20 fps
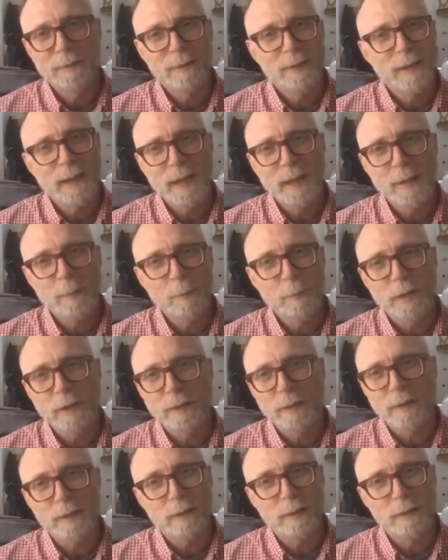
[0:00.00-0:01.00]

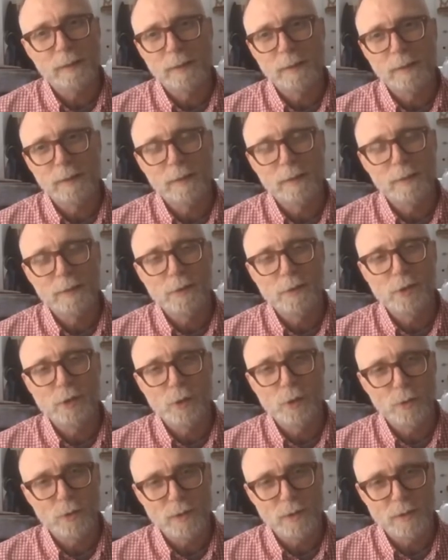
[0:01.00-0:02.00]
anybody that
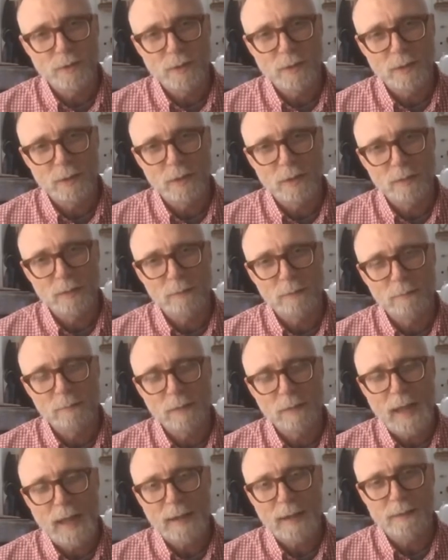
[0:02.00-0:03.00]
chooses to
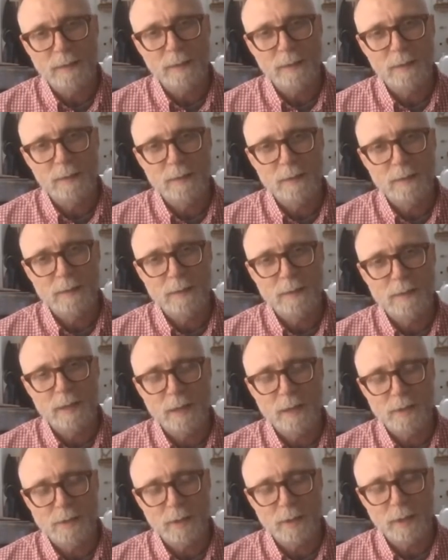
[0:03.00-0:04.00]
act in
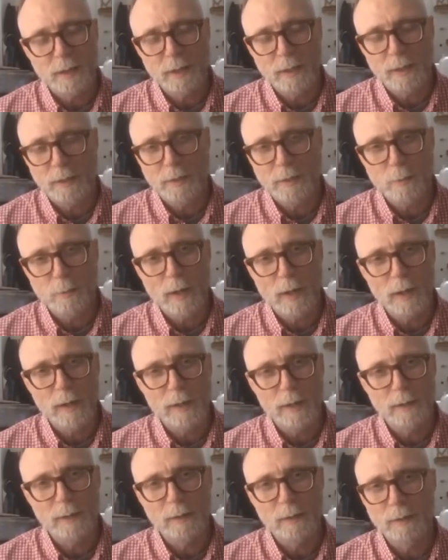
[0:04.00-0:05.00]
such a hideous
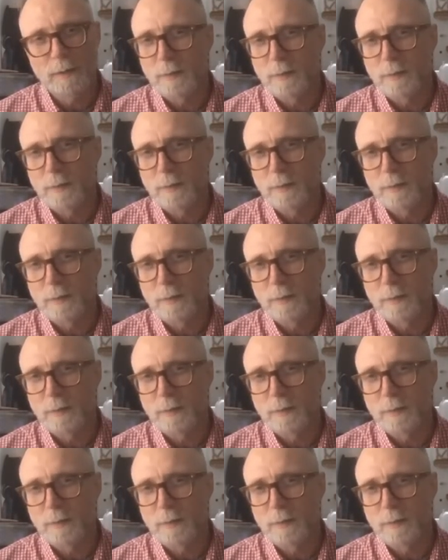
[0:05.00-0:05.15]
way